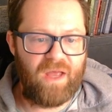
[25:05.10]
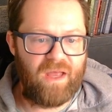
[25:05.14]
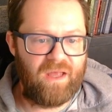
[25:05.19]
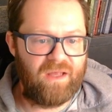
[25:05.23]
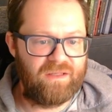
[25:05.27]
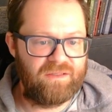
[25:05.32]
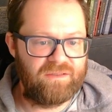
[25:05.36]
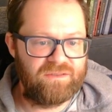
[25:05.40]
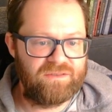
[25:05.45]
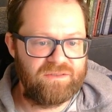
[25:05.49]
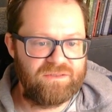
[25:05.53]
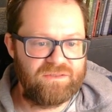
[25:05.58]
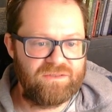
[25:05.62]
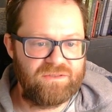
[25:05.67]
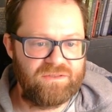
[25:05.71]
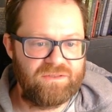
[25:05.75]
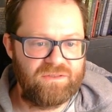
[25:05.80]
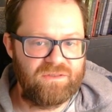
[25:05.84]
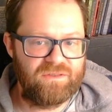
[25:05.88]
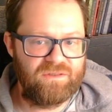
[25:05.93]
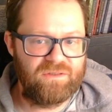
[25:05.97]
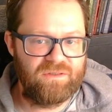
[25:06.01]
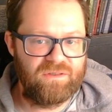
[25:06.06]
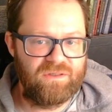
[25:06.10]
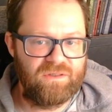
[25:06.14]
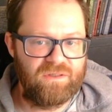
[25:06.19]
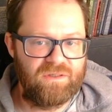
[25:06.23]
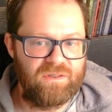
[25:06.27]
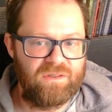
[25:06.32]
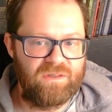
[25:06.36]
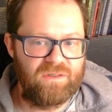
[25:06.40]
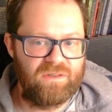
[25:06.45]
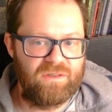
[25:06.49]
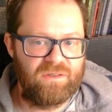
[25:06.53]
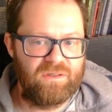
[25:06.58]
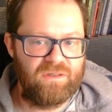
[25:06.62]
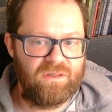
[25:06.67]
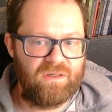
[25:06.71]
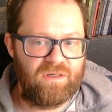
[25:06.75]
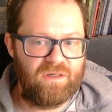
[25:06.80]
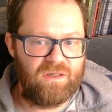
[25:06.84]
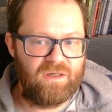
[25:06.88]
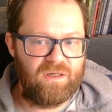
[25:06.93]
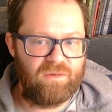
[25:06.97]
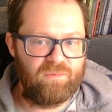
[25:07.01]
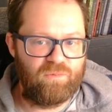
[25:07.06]
ends.
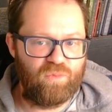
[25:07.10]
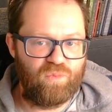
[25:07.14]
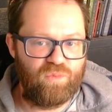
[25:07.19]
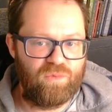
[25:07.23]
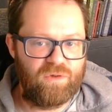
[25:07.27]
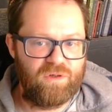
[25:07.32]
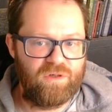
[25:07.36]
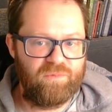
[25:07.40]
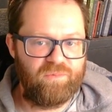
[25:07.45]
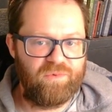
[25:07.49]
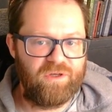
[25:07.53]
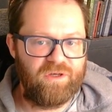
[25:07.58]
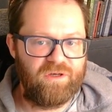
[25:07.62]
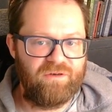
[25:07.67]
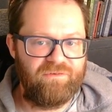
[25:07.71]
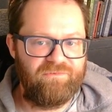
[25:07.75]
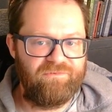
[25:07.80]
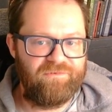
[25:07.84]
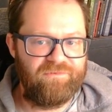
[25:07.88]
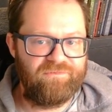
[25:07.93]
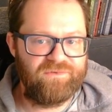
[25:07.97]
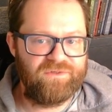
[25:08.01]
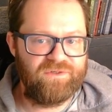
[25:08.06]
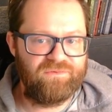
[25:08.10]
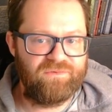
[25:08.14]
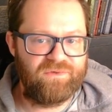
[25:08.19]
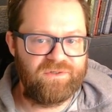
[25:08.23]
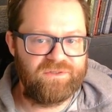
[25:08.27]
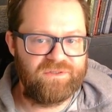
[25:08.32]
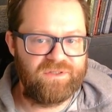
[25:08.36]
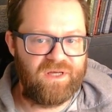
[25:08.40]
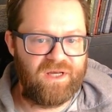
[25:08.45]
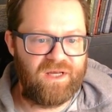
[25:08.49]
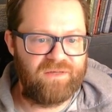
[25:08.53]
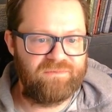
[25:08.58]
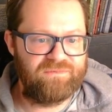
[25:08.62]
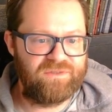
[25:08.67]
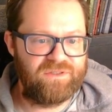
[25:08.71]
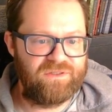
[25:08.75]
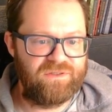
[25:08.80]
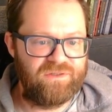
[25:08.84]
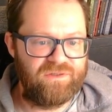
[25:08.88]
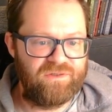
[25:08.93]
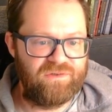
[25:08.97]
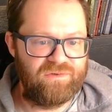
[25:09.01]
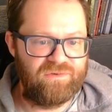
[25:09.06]
Word appearing 51 times in
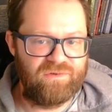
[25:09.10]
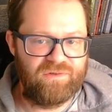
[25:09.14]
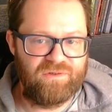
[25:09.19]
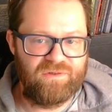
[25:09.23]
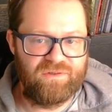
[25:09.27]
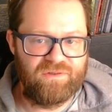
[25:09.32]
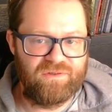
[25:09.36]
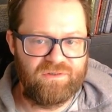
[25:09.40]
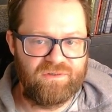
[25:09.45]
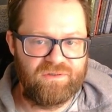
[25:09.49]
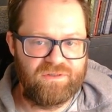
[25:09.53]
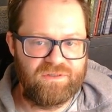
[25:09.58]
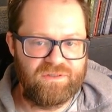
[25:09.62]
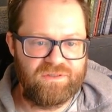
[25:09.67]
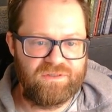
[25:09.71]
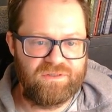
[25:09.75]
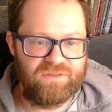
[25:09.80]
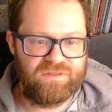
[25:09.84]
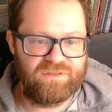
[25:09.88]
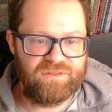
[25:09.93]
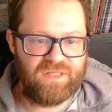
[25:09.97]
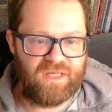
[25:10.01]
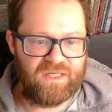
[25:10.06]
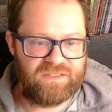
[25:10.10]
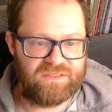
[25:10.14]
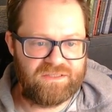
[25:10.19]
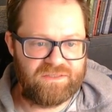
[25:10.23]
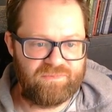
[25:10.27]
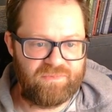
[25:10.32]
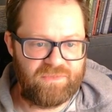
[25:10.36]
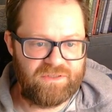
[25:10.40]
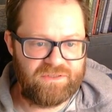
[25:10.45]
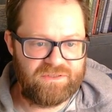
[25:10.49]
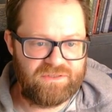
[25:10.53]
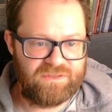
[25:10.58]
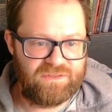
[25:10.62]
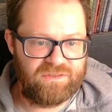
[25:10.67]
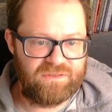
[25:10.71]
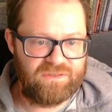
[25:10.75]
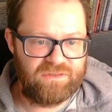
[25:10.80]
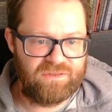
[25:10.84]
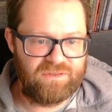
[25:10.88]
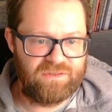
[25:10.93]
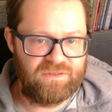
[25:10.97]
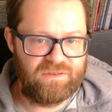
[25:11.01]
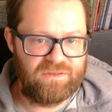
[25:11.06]
the New Testament.
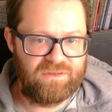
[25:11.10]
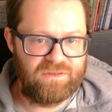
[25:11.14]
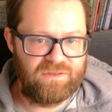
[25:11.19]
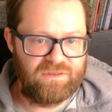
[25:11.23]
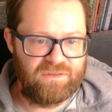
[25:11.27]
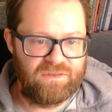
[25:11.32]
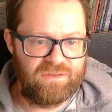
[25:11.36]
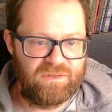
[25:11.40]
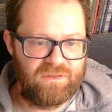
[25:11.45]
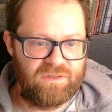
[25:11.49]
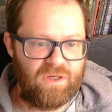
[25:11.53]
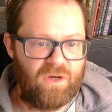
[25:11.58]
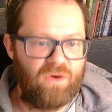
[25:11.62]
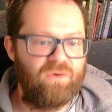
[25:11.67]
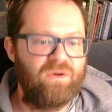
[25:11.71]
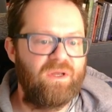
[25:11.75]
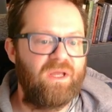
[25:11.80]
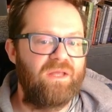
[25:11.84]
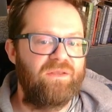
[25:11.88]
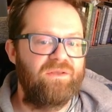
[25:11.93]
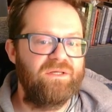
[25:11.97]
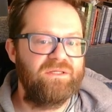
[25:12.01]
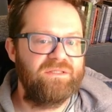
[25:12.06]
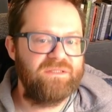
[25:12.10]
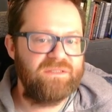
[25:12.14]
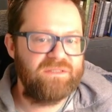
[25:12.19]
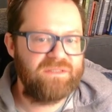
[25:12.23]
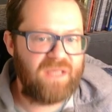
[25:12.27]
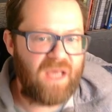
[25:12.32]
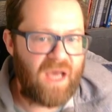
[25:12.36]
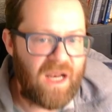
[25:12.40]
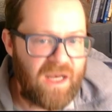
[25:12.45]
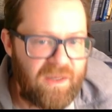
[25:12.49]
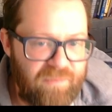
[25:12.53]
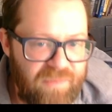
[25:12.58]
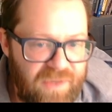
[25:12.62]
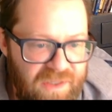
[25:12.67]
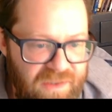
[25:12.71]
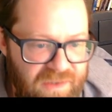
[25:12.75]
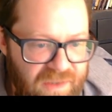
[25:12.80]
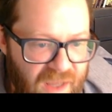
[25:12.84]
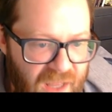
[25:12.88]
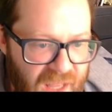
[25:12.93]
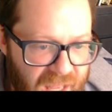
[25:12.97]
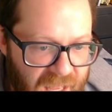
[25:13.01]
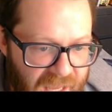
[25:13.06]
Okay, this has got to be
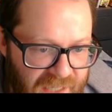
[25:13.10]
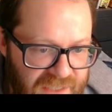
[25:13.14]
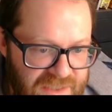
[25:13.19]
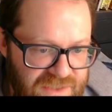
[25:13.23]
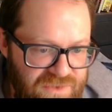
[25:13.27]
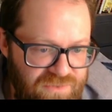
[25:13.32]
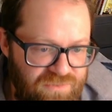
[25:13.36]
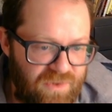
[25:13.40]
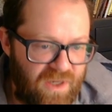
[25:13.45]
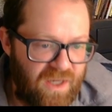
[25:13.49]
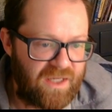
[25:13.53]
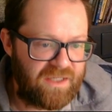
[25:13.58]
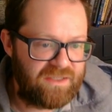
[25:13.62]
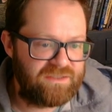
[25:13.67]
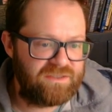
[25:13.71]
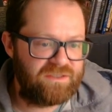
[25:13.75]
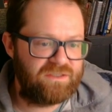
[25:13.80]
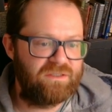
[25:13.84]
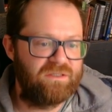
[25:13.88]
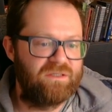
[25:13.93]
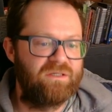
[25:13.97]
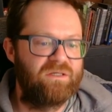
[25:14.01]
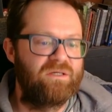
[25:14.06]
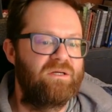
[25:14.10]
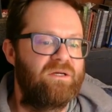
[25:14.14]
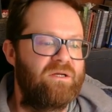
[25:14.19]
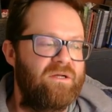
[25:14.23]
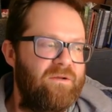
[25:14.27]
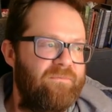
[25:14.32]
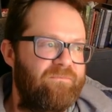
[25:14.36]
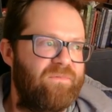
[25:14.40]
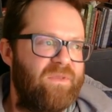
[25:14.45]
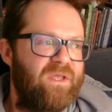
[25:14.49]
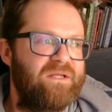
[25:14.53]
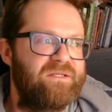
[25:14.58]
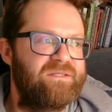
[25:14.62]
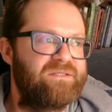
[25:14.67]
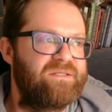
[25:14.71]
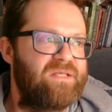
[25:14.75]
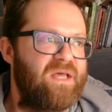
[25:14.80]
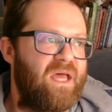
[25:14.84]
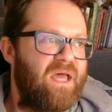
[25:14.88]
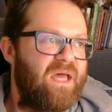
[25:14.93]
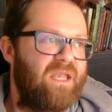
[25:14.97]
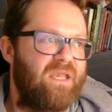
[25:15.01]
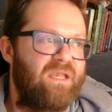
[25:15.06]
the X, right? It's
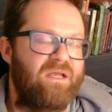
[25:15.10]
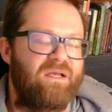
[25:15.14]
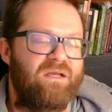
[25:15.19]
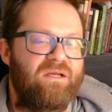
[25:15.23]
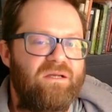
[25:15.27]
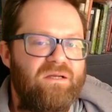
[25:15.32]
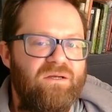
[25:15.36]
that.